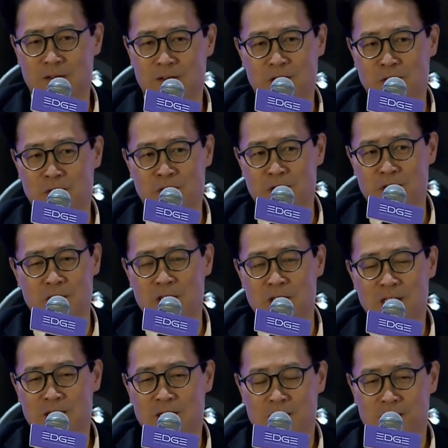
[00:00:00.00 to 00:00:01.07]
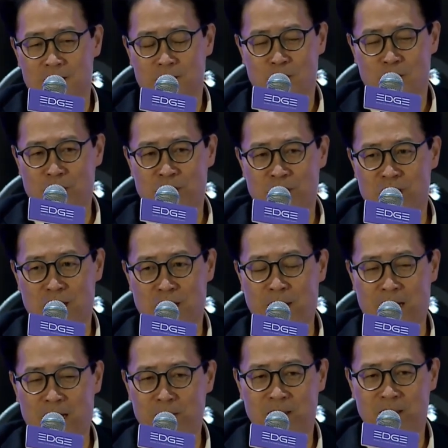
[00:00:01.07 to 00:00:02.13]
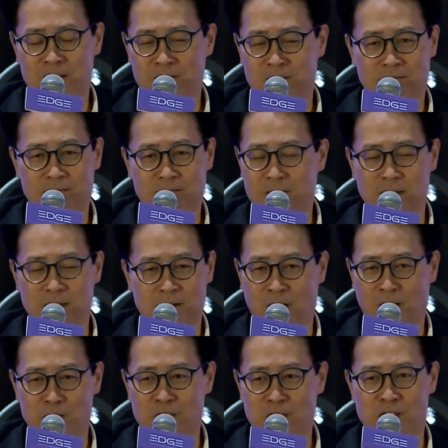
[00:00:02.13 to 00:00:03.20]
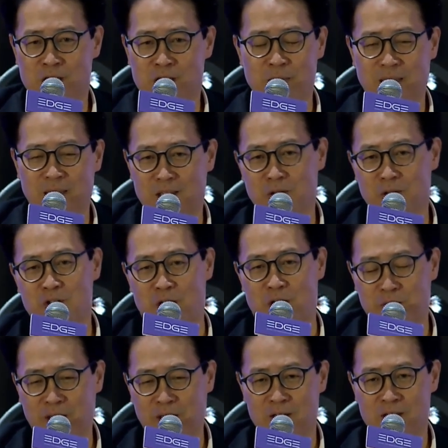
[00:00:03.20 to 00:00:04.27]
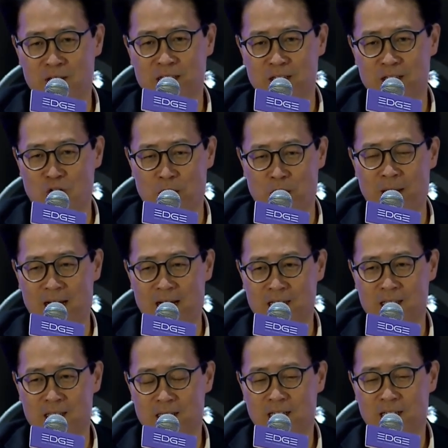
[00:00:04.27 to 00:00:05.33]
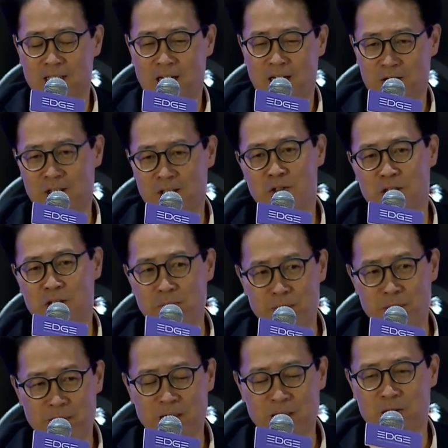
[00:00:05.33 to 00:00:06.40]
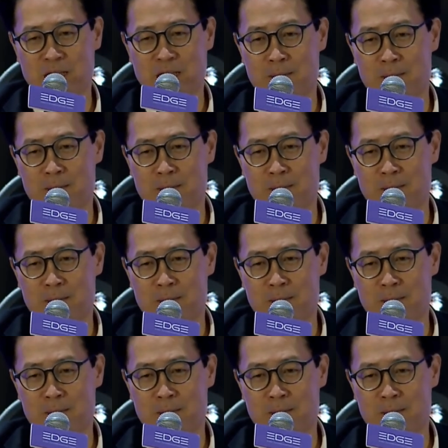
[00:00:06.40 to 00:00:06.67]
to check their background, and however, we cannot